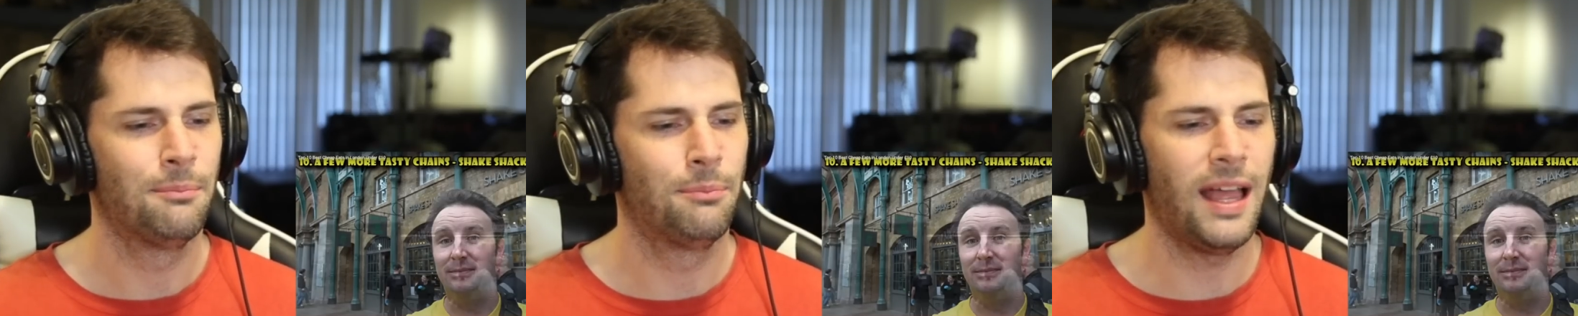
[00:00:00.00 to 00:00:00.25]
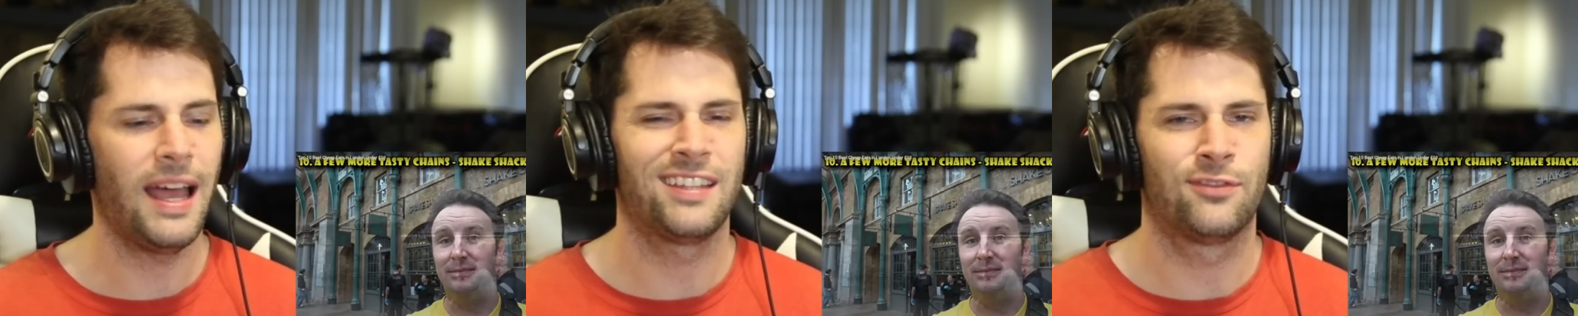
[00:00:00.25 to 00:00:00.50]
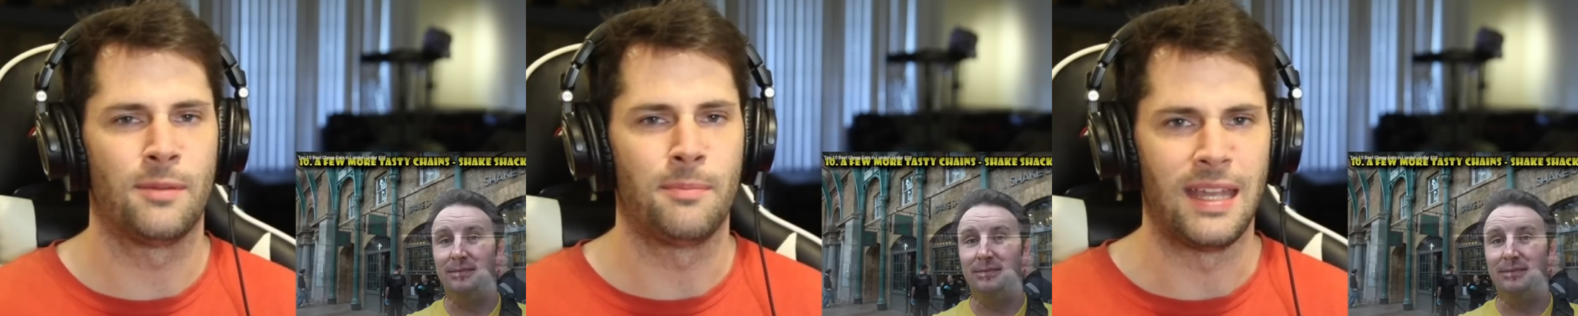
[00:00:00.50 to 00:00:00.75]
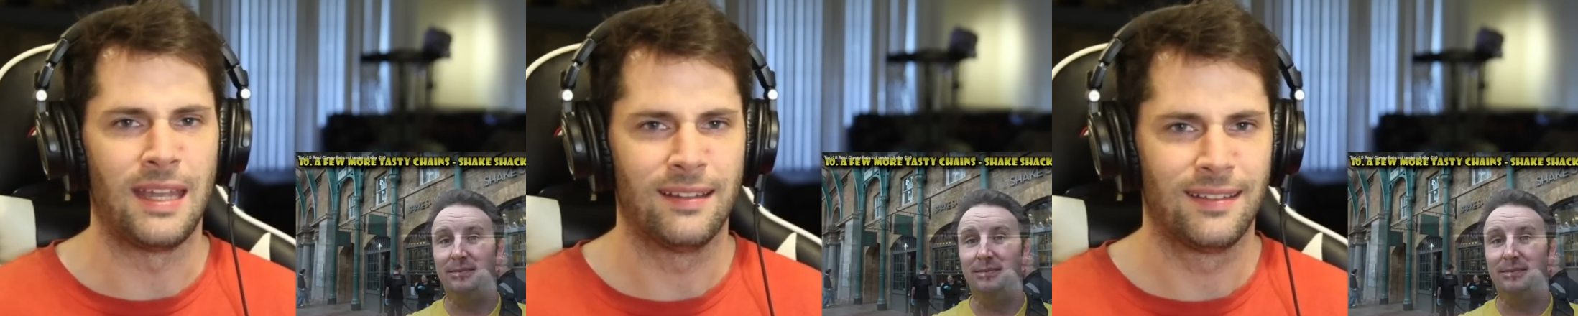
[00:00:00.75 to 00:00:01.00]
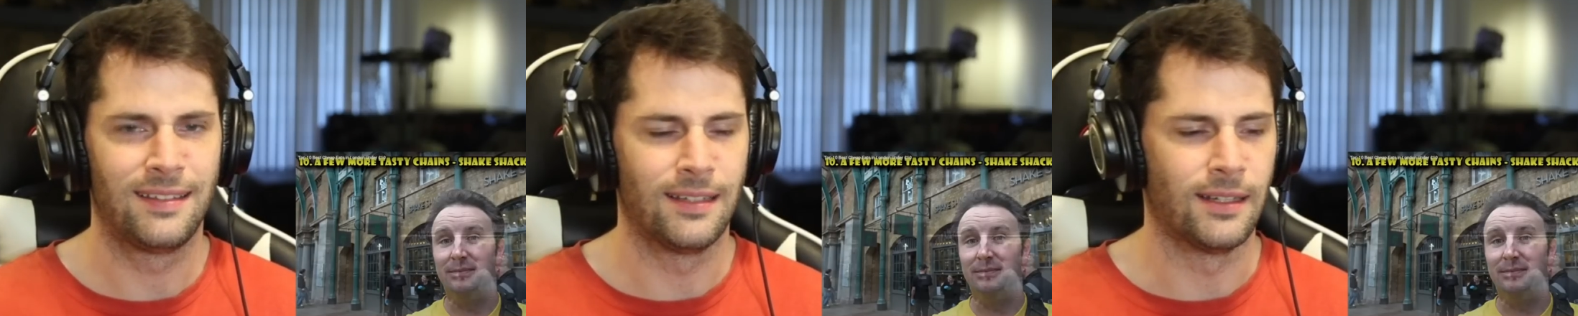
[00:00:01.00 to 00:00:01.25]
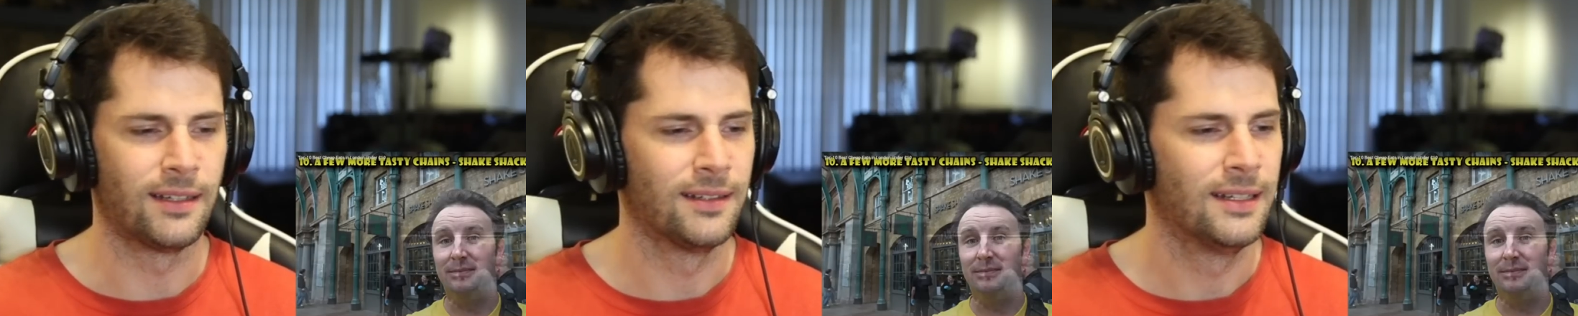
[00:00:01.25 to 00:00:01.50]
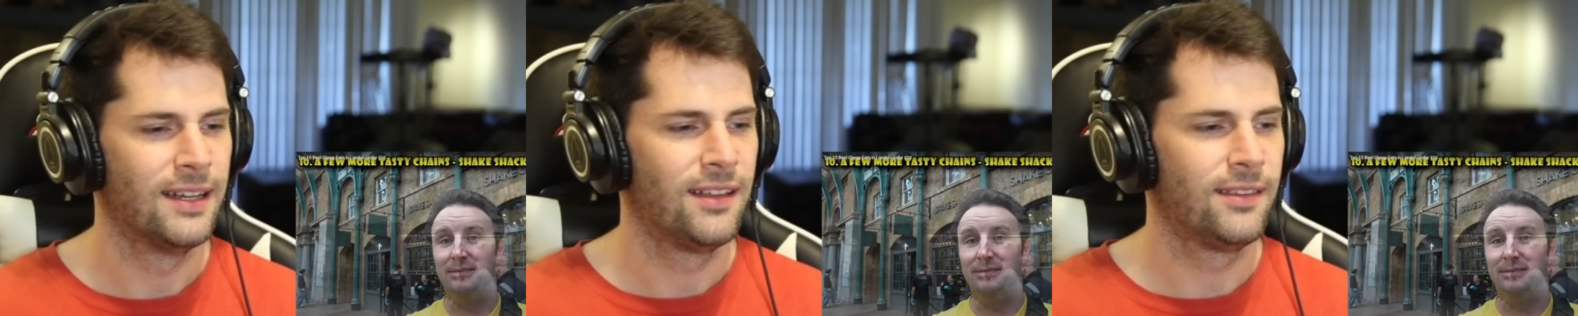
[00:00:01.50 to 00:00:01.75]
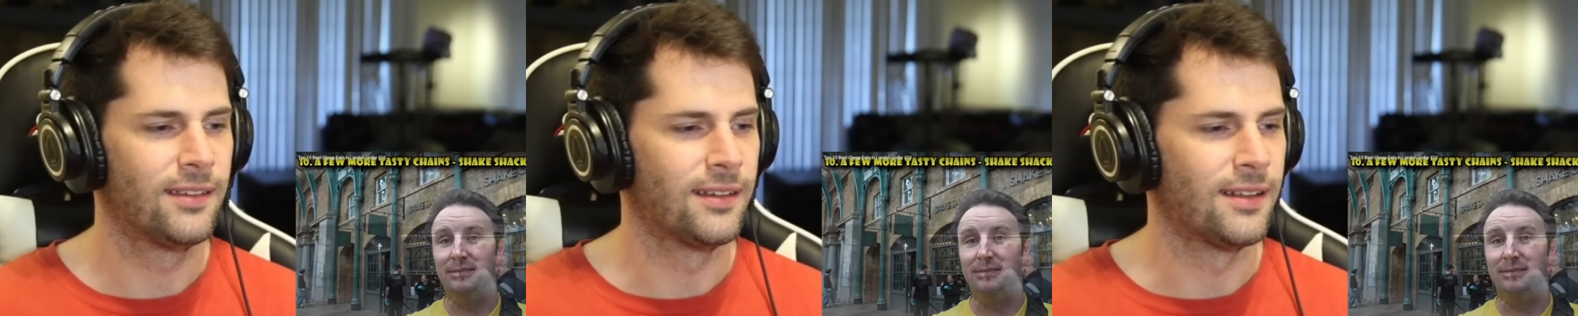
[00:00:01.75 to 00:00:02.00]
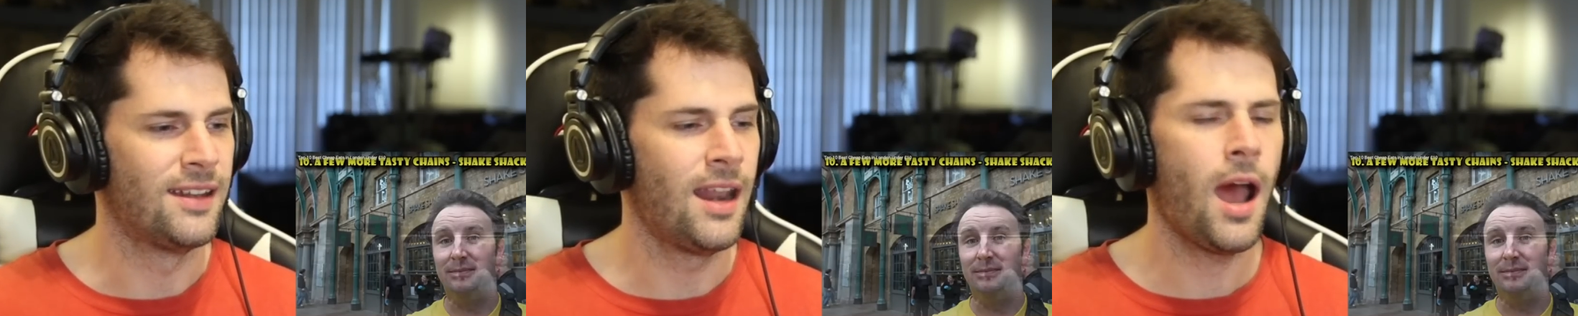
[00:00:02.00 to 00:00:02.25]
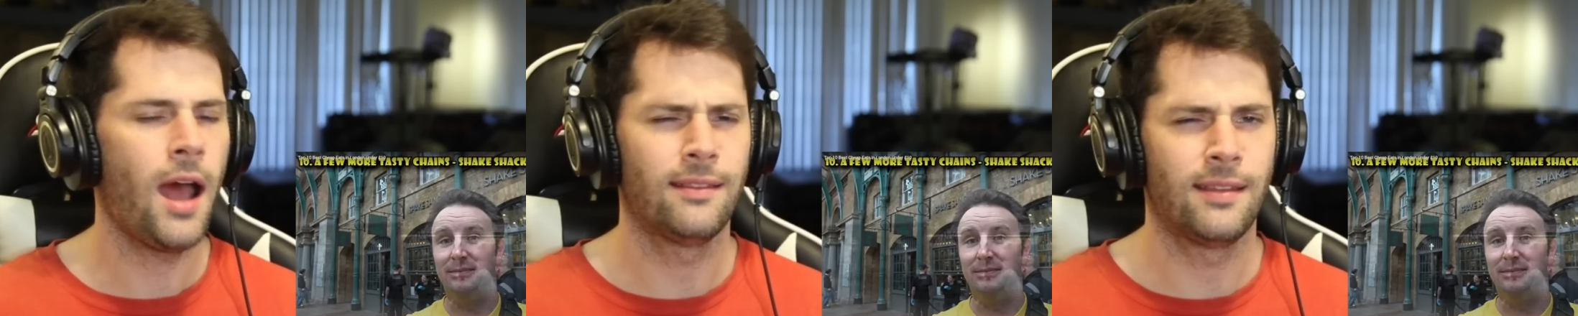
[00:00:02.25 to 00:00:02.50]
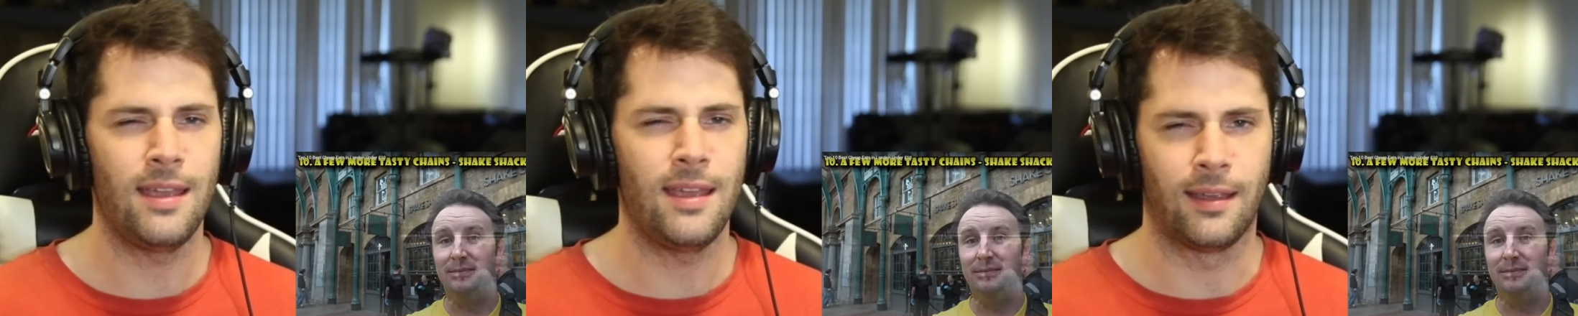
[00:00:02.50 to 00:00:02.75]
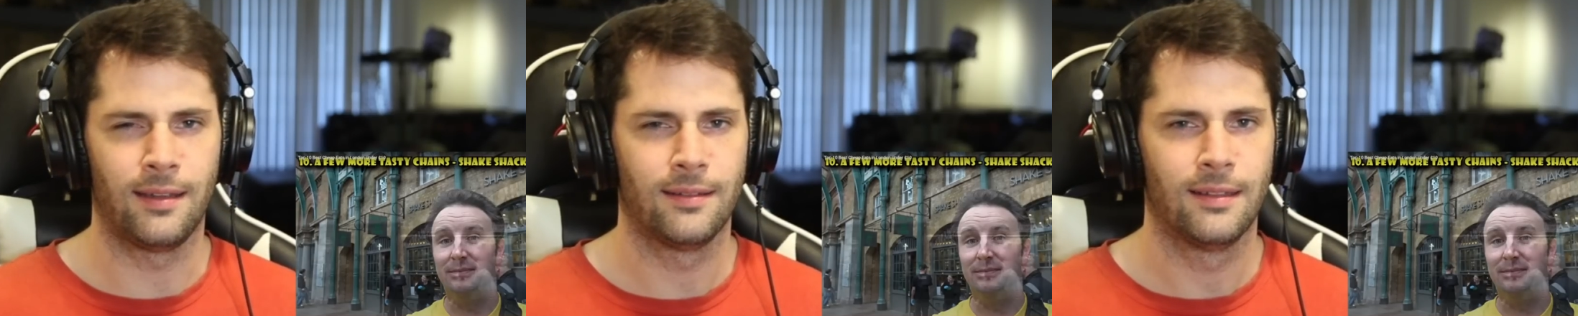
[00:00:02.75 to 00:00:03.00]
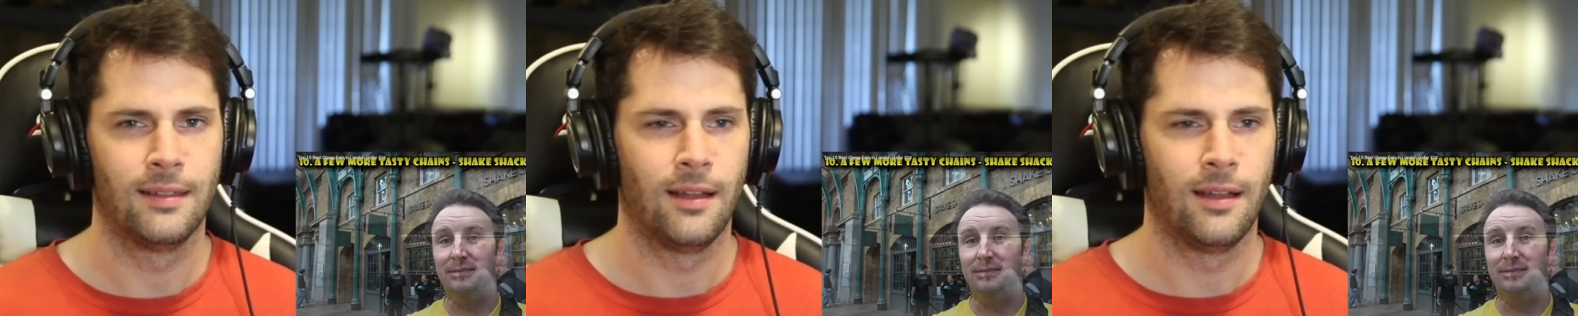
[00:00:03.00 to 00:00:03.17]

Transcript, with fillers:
Speaker 1: blasphemy to, to not take